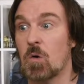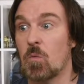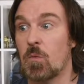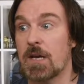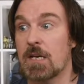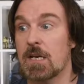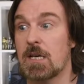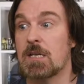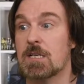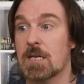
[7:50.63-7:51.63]
we
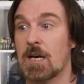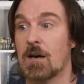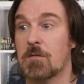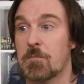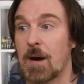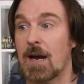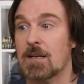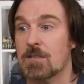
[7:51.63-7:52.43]
need to go back